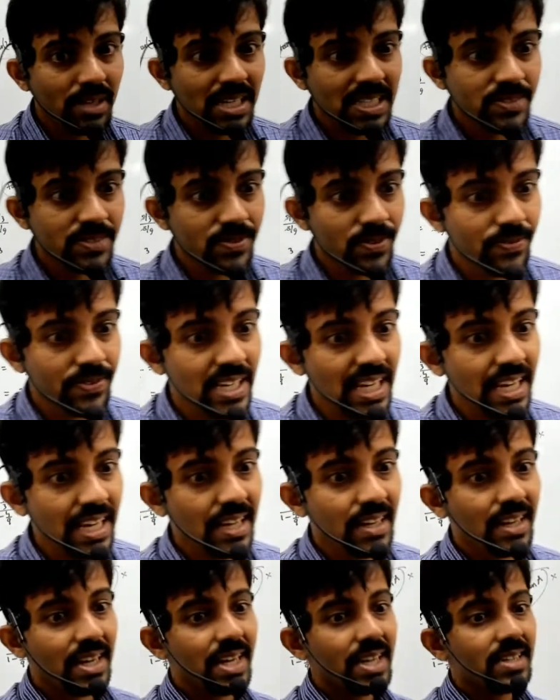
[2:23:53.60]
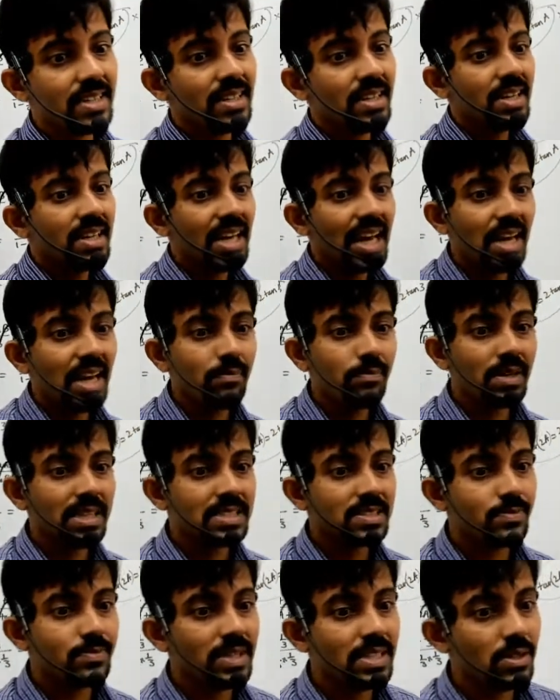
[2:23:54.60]
is 50, correct? A
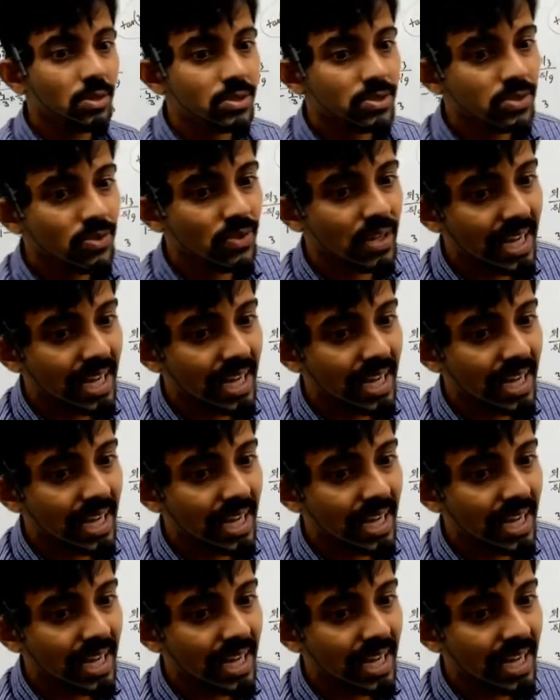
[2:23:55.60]
plus b the whole square.